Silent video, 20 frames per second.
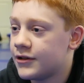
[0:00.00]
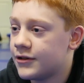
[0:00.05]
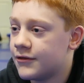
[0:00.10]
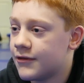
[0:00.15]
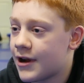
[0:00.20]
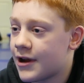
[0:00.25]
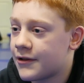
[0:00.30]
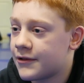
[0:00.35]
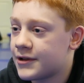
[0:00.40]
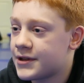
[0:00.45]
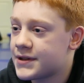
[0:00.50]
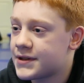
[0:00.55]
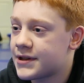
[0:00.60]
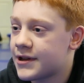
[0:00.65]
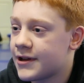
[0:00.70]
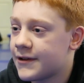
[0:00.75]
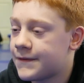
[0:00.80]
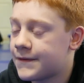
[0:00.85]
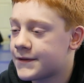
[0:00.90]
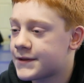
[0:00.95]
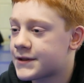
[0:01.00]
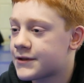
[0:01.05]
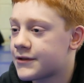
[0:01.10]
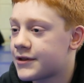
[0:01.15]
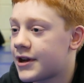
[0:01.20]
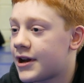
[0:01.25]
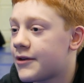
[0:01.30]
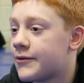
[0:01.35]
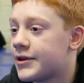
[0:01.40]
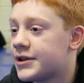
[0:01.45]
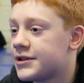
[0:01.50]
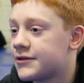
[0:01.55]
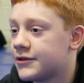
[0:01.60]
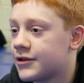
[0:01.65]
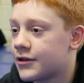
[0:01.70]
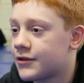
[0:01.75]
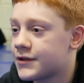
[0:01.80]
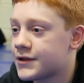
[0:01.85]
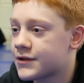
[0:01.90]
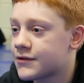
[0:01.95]
ground stuff, so then I went to
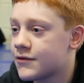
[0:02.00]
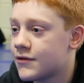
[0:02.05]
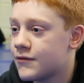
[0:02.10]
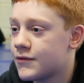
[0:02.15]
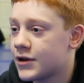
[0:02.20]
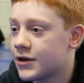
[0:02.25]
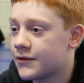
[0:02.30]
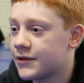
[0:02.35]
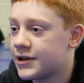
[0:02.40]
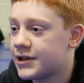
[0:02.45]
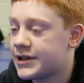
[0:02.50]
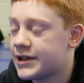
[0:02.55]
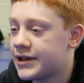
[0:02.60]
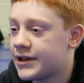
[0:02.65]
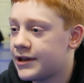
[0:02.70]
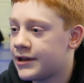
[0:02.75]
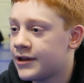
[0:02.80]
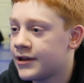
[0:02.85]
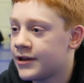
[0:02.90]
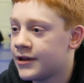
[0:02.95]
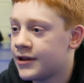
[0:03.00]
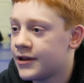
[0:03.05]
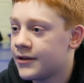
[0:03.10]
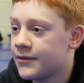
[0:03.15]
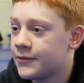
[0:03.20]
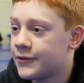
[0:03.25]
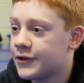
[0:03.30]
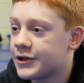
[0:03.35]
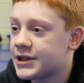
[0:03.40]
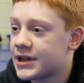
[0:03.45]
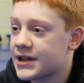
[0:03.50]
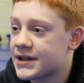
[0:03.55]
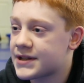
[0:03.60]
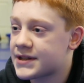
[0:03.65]
another school where we did Muay Thai